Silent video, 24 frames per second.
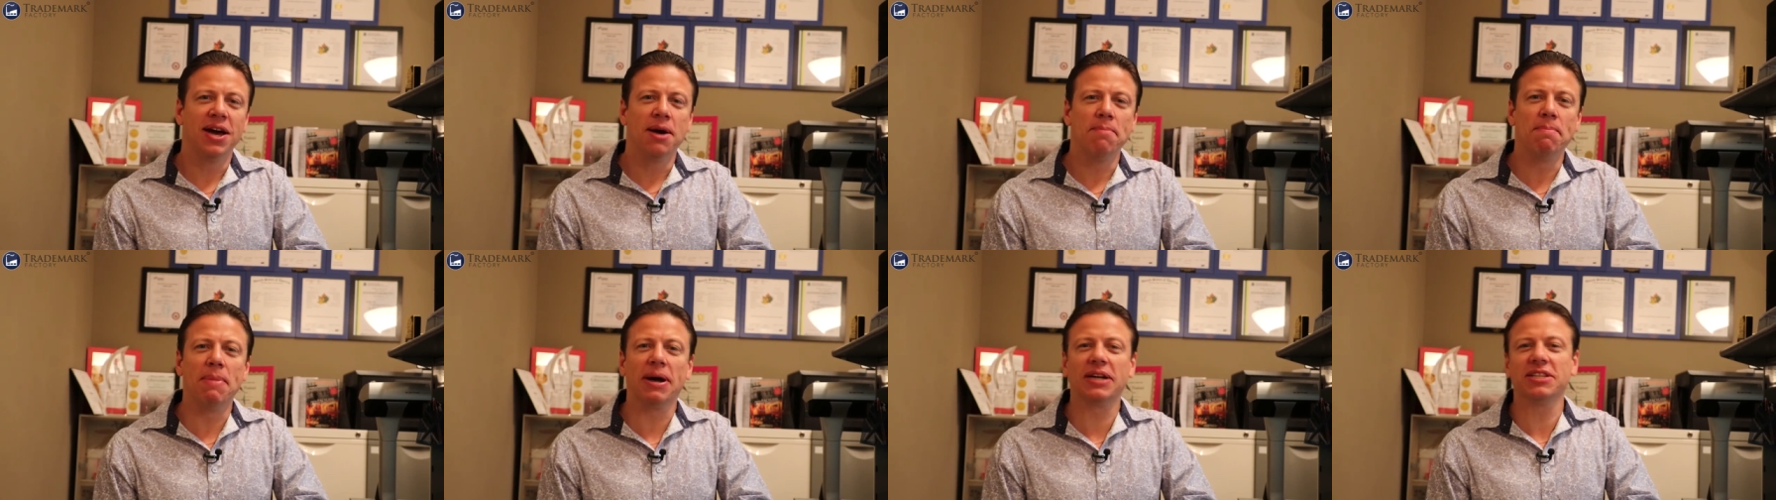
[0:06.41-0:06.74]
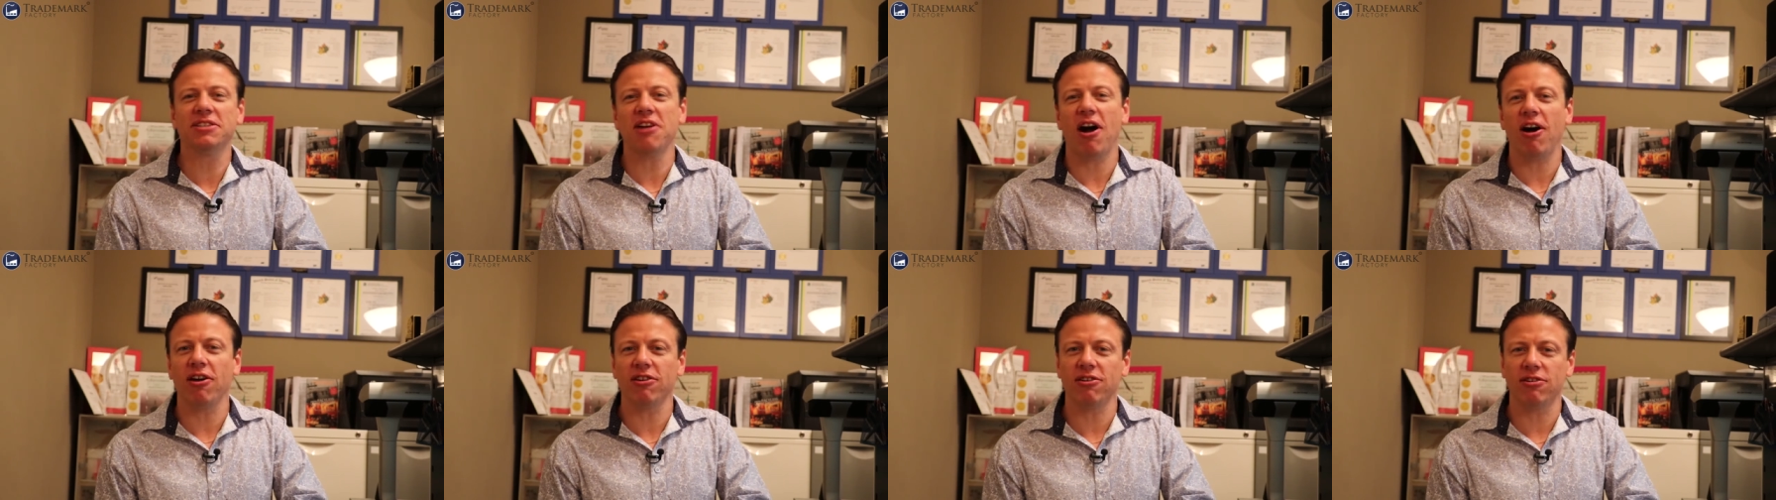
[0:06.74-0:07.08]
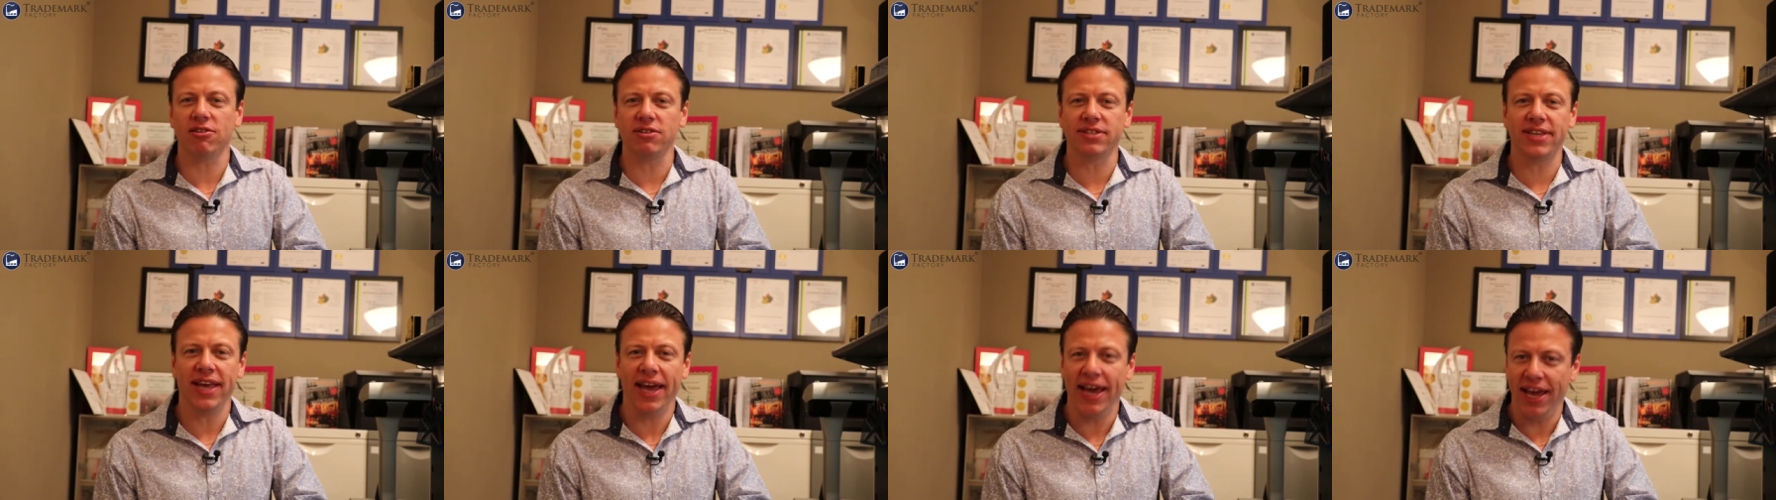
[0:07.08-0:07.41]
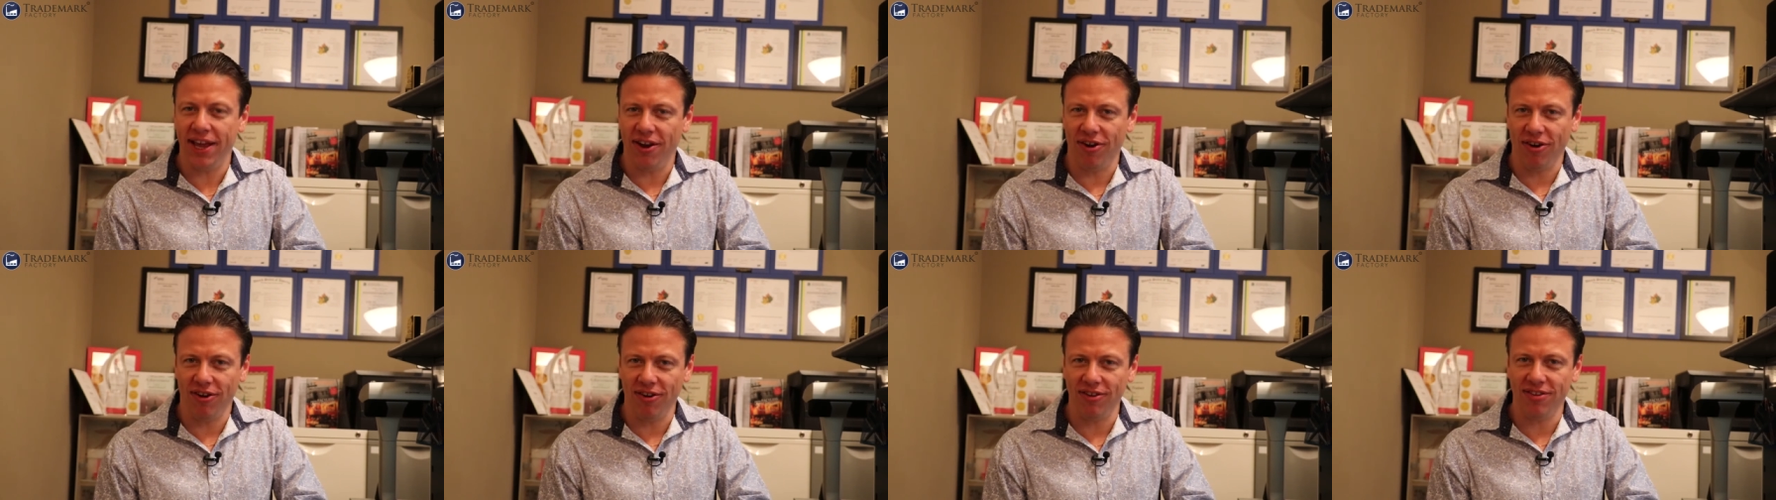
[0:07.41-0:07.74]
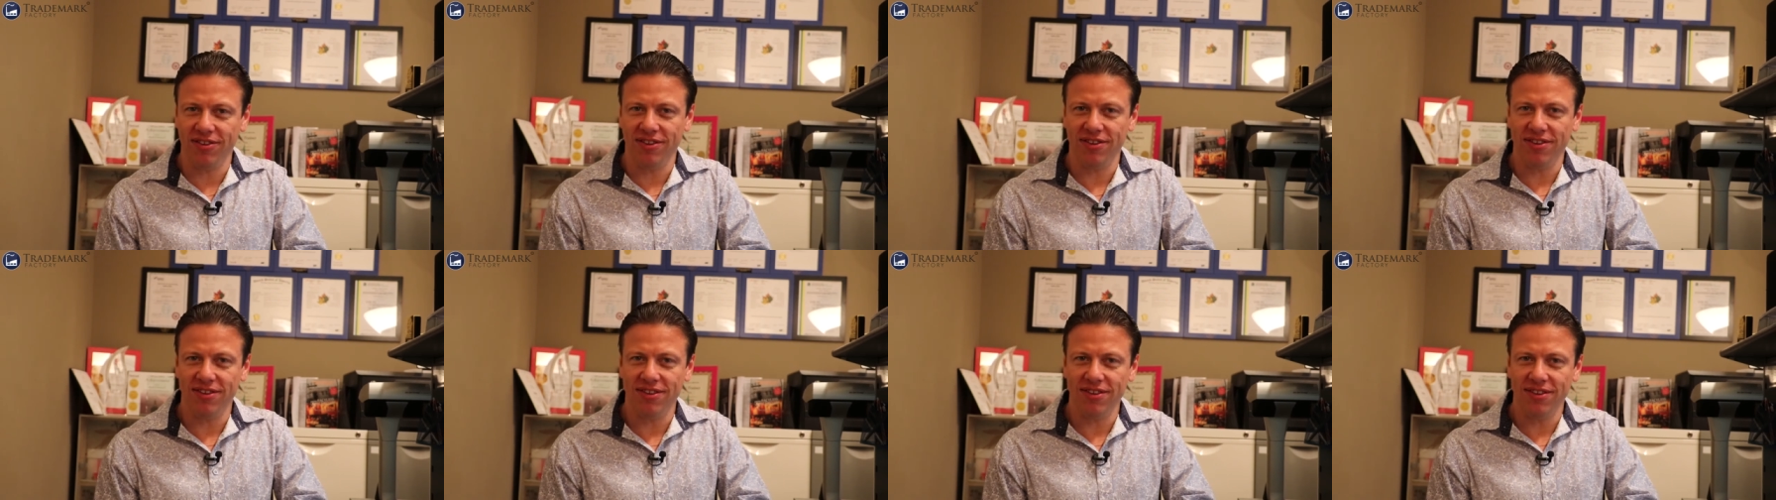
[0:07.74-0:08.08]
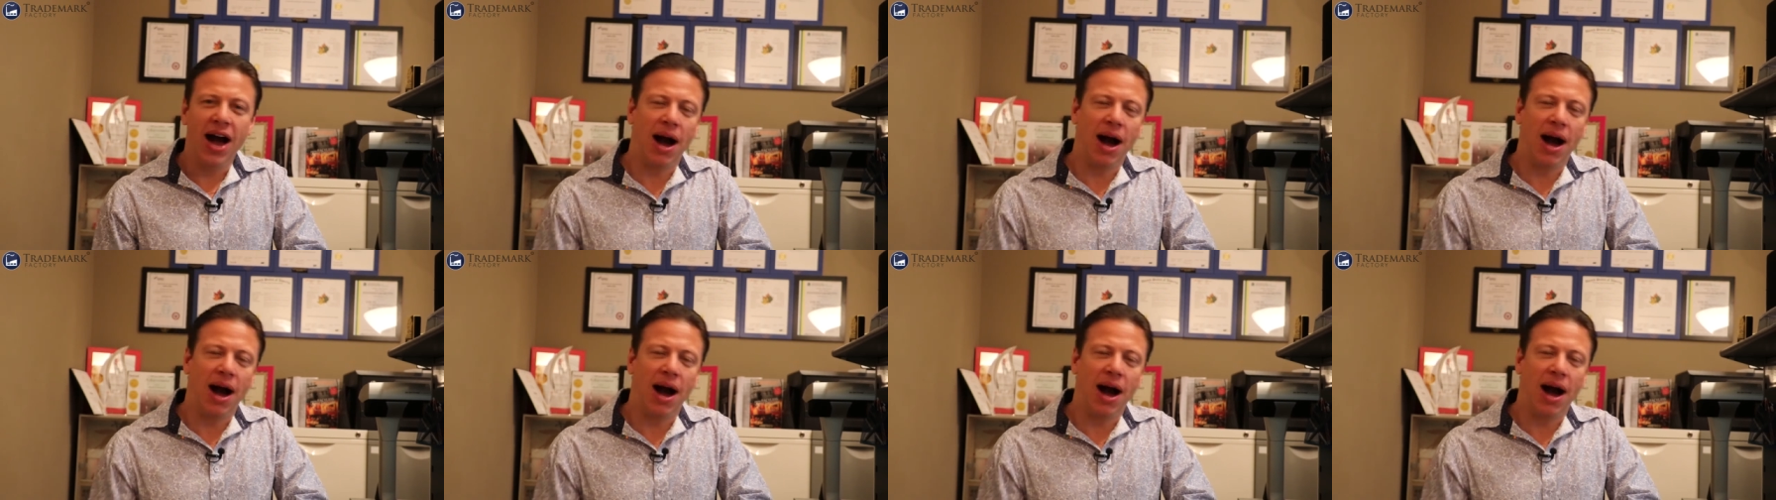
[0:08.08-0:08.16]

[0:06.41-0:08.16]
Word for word: McDonald's haters?